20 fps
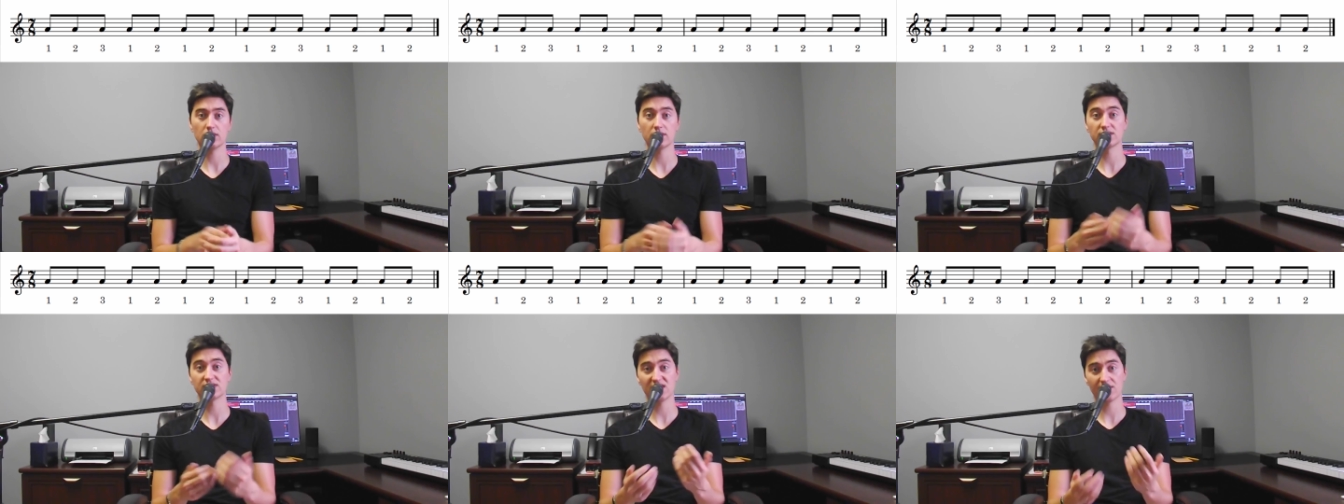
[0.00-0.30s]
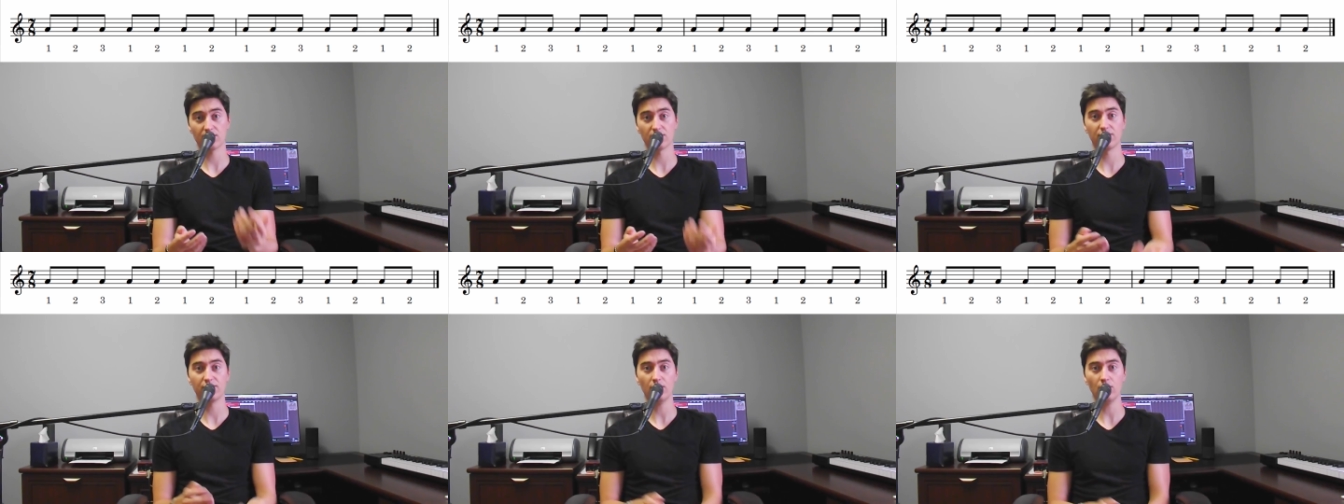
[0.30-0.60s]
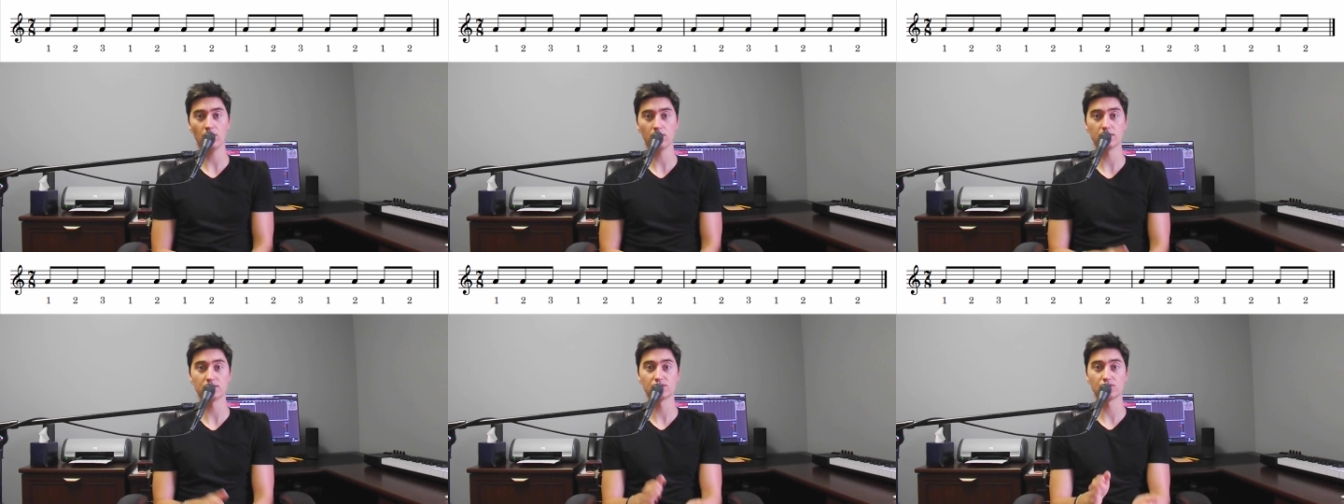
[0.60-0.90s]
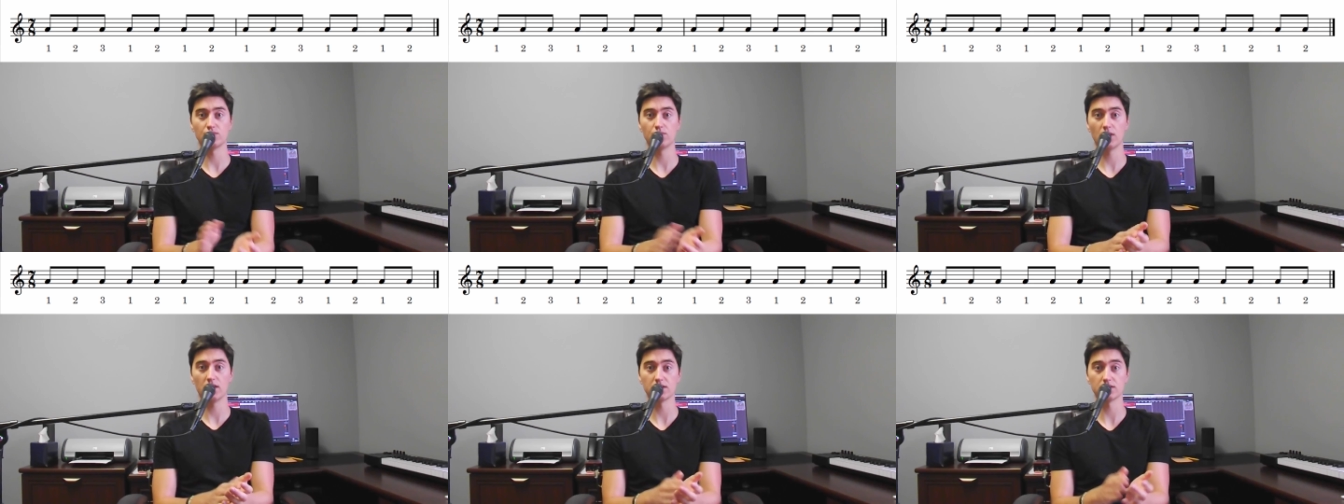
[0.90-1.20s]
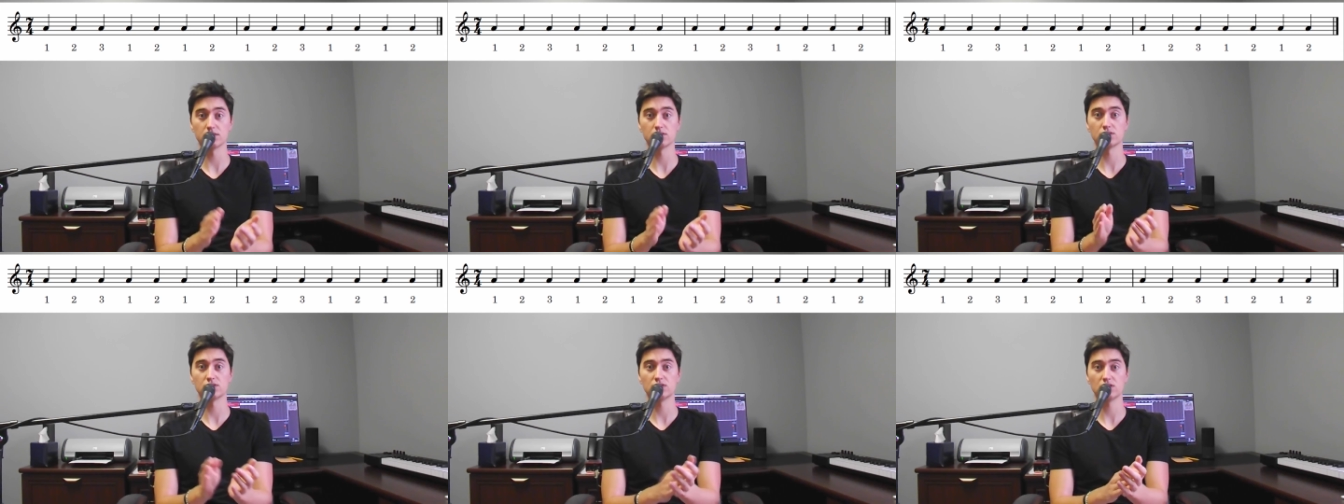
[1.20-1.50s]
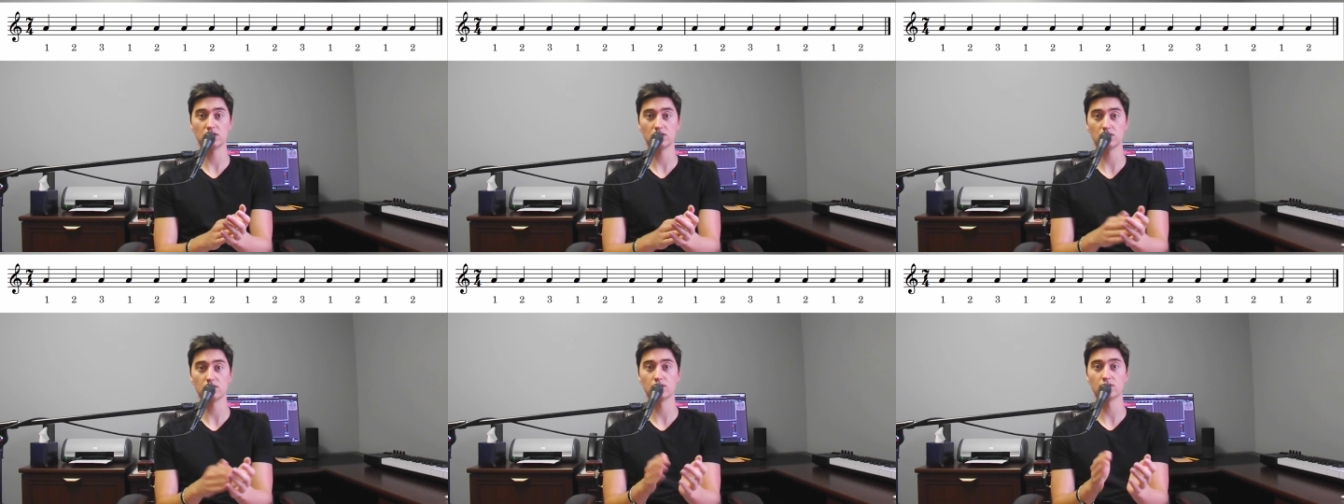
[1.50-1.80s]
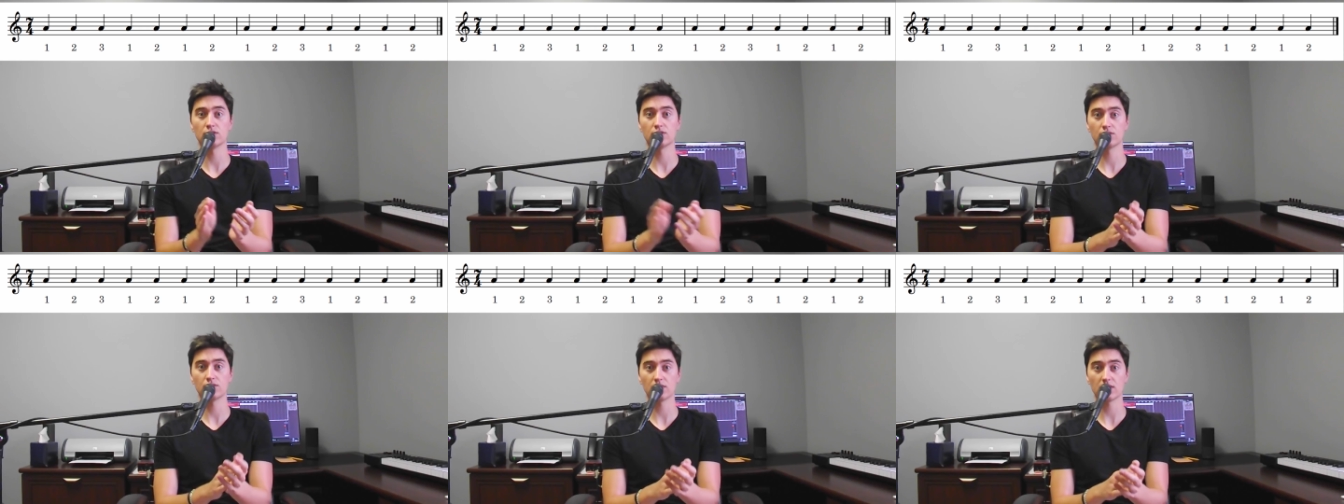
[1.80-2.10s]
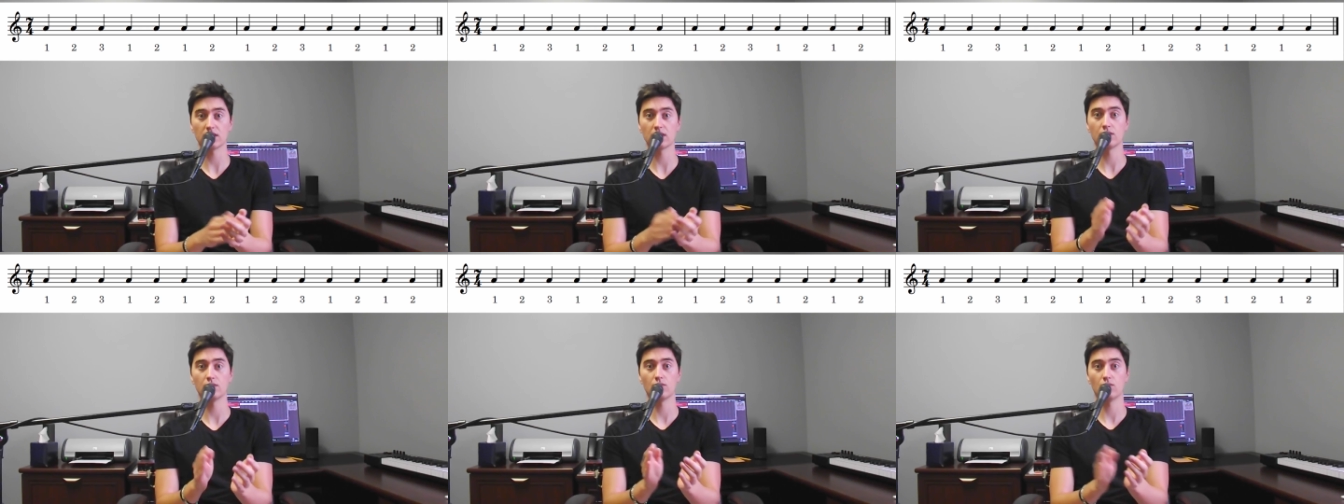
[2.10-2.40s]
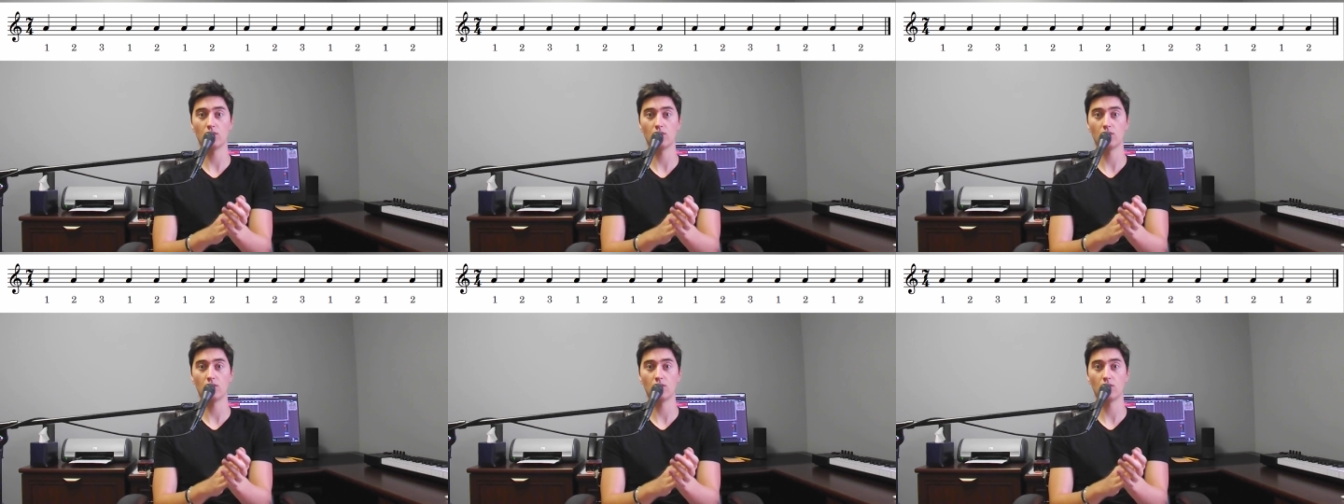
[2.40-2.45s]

And 7/4 is 1, 2, 3,